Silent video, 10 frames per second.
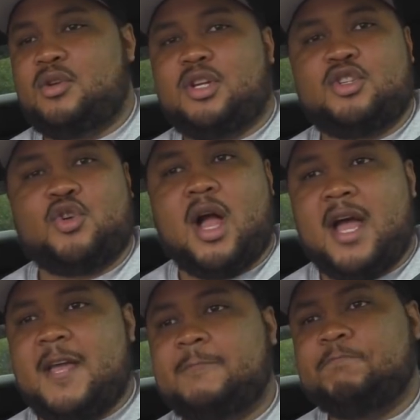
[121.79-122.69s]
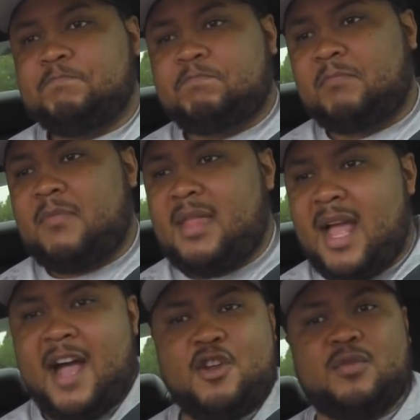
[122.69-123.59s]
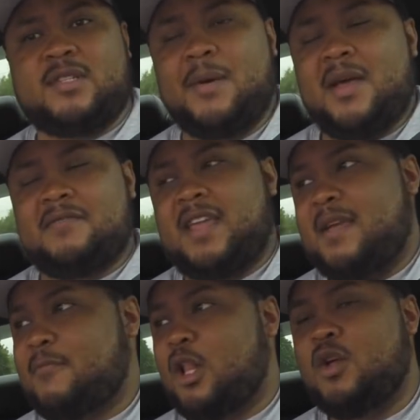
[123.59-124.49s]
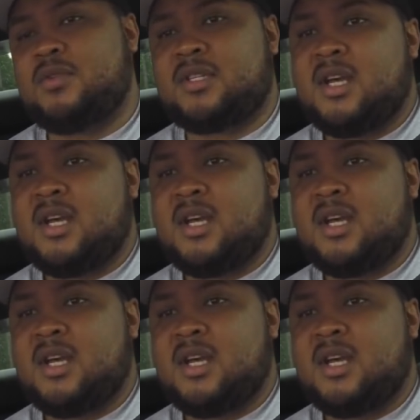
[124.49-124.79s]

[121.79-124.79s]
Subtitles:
You can try. I know some have came close.